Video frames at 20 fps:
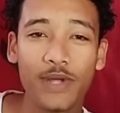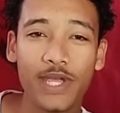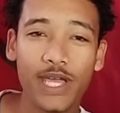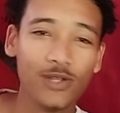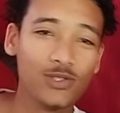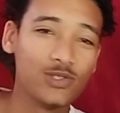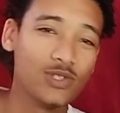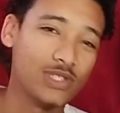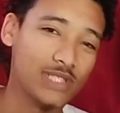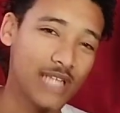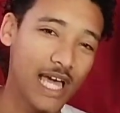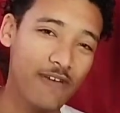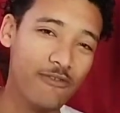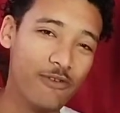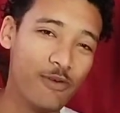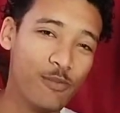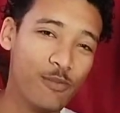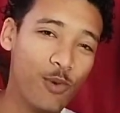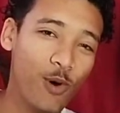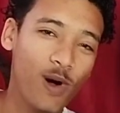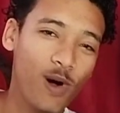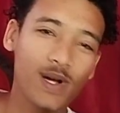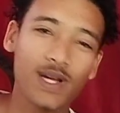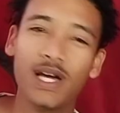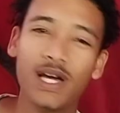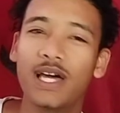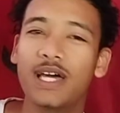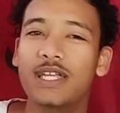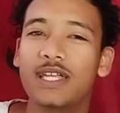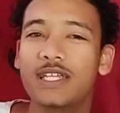Kyoto Driving Park,
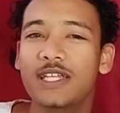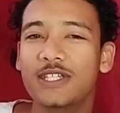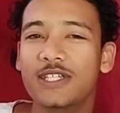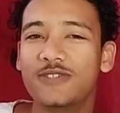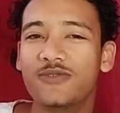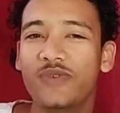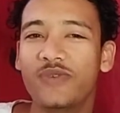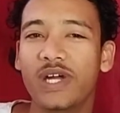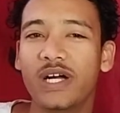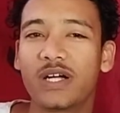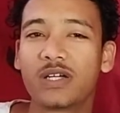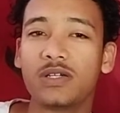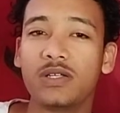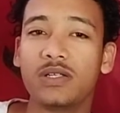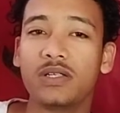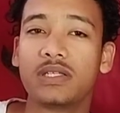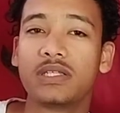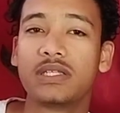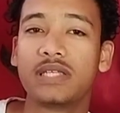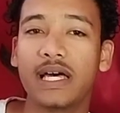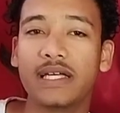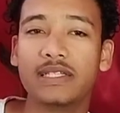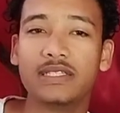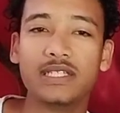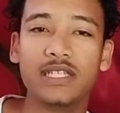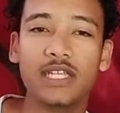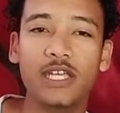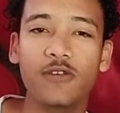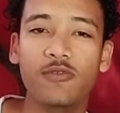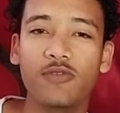this vehicle
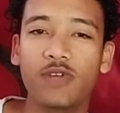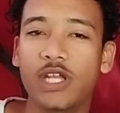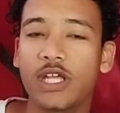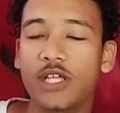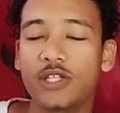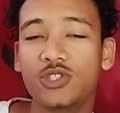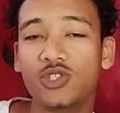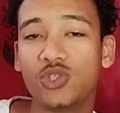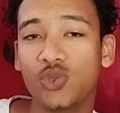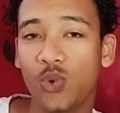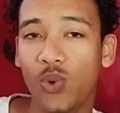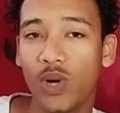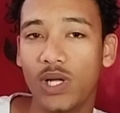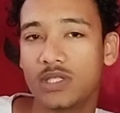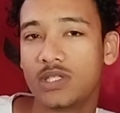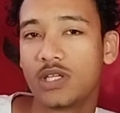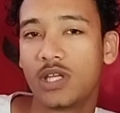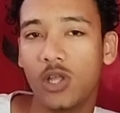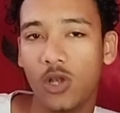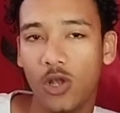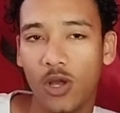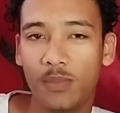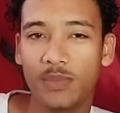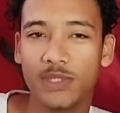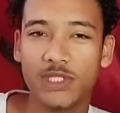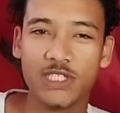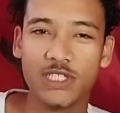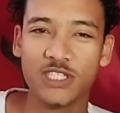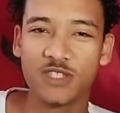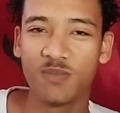doesn't even hit 200
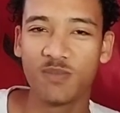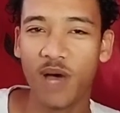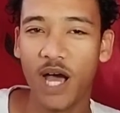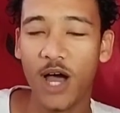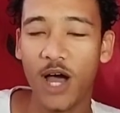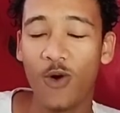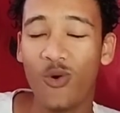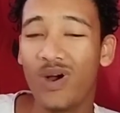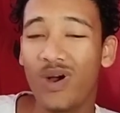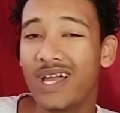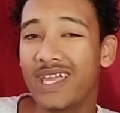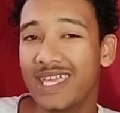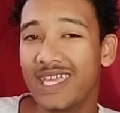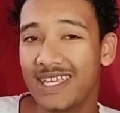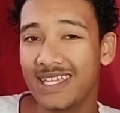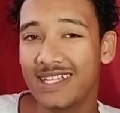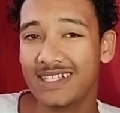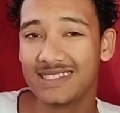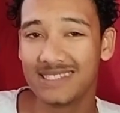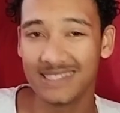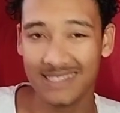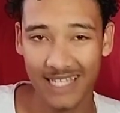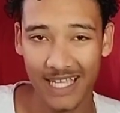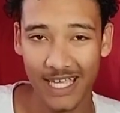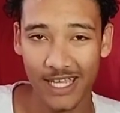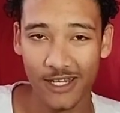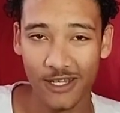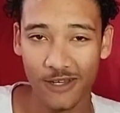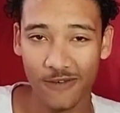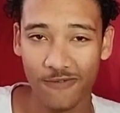kilometers per hour in its
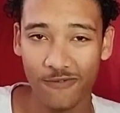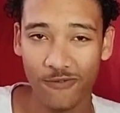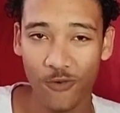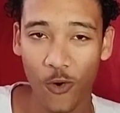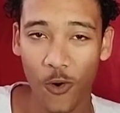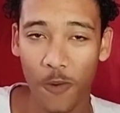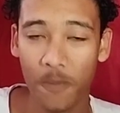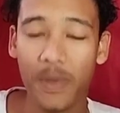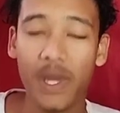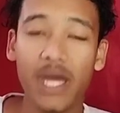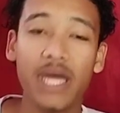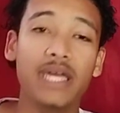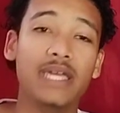standard form.